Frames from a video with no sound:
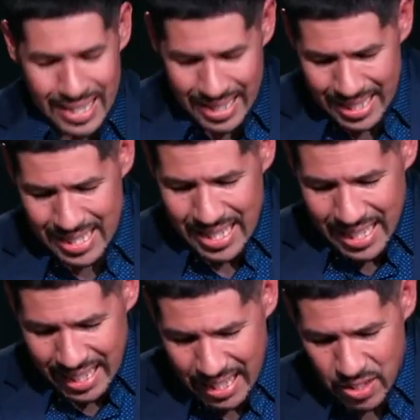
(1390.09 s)
this
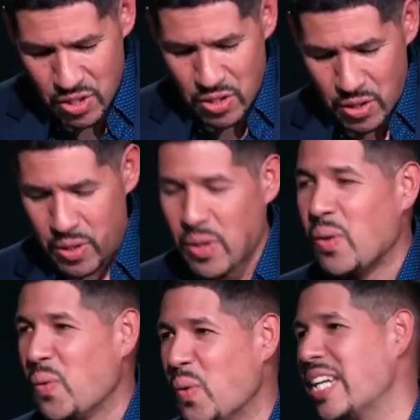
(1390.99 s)
Easter
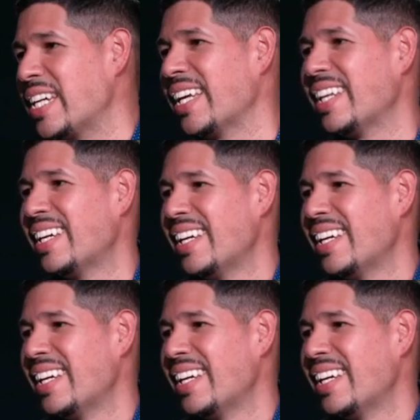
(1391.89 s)
weekend.